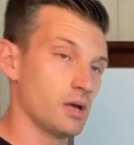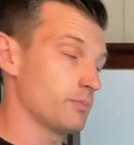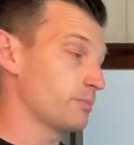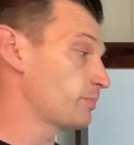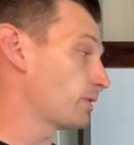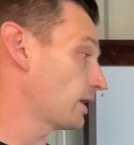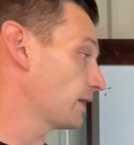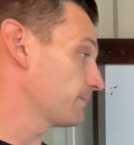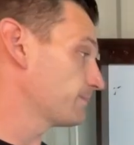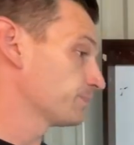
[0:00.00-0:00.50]

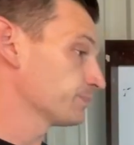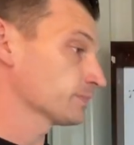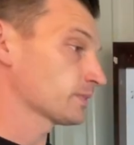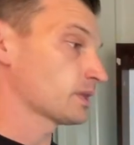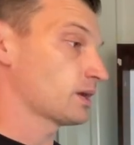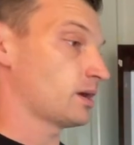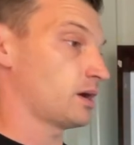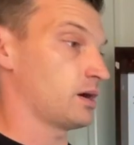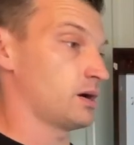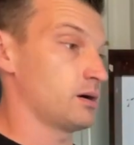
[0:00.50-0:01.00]
But
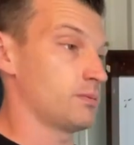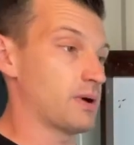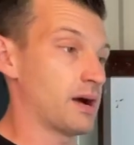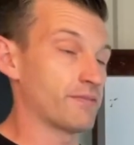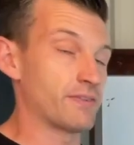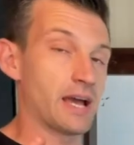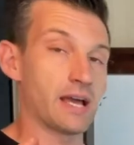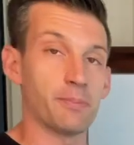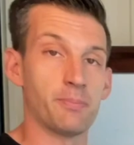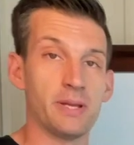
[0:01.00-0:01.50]
um, I've
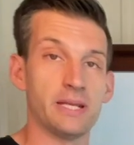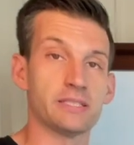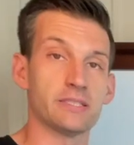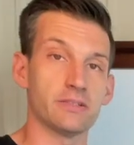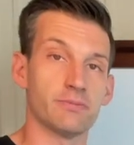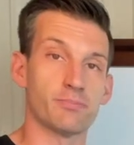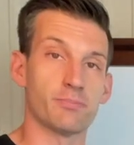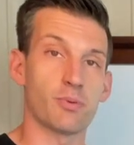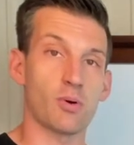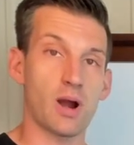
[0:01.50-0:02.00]
got a piece
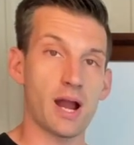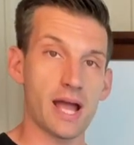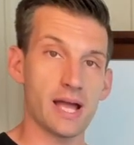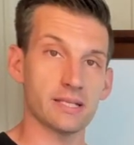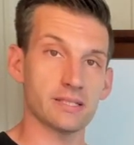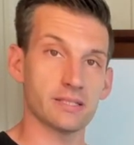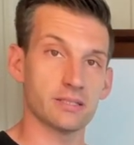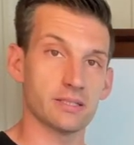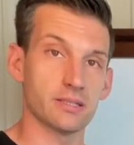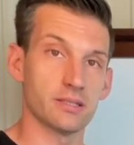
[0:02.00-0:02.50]
of
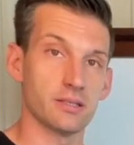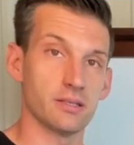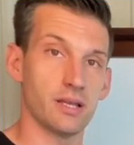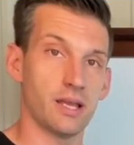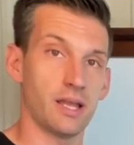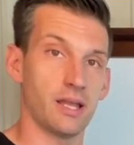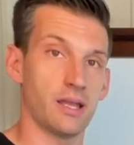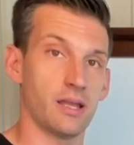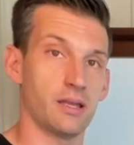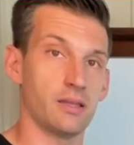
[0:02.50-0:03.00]
brass
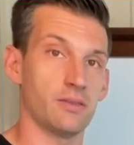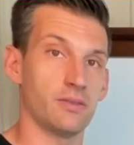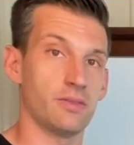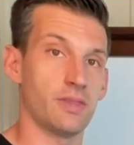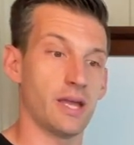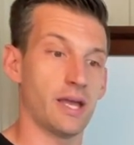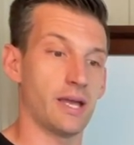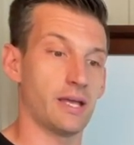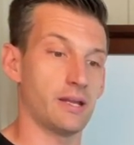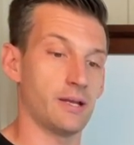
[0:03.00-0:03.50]
and
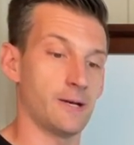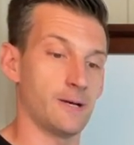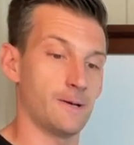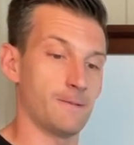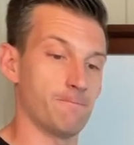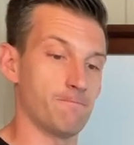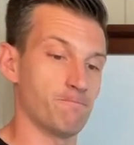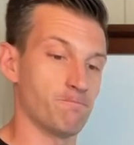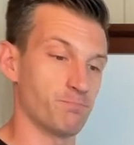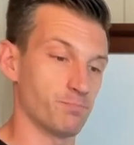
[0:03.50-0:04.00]
that
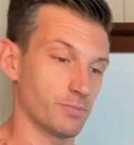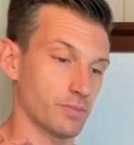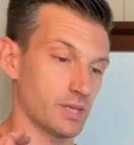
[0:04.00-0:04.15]
um,